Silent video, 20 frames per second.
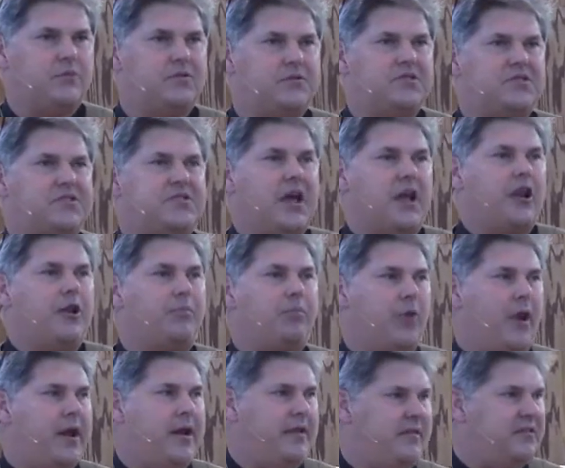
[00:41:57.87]

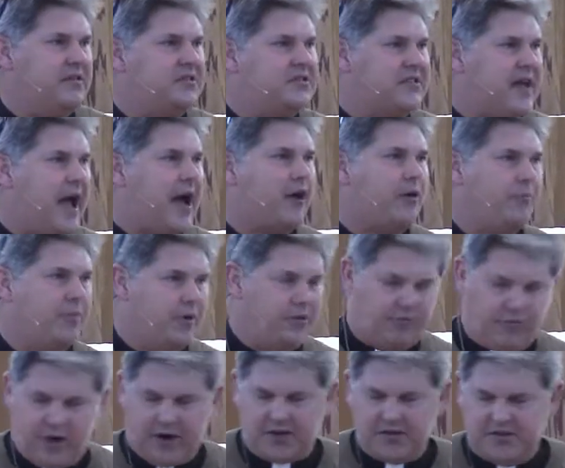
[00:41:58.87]
celebrating the sacrament
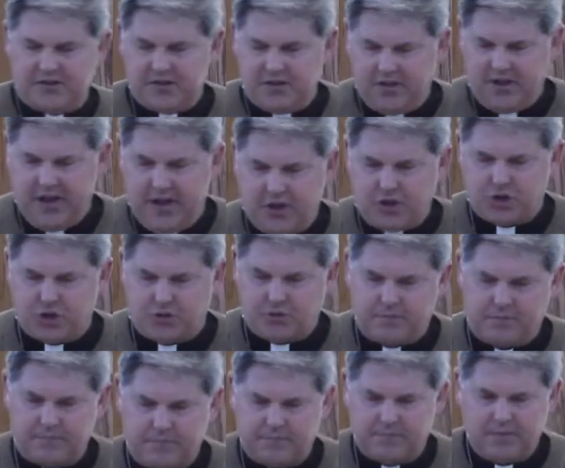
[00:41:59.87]
of reconciliation.
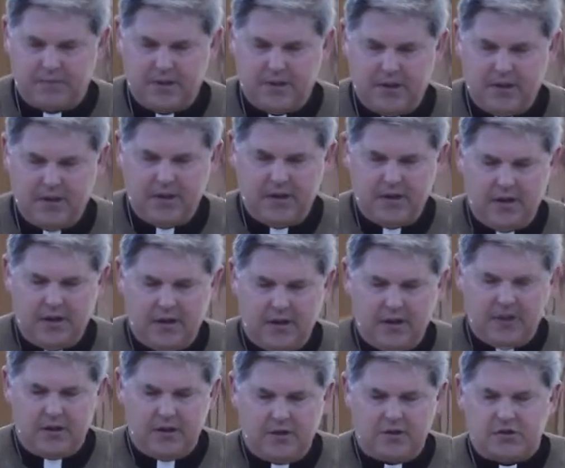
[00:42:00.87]

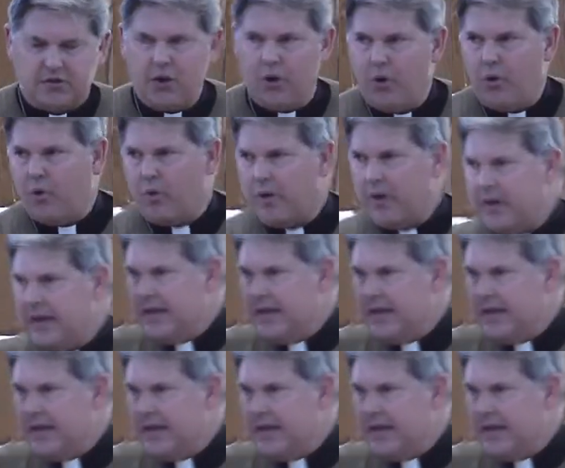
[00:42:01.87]
So,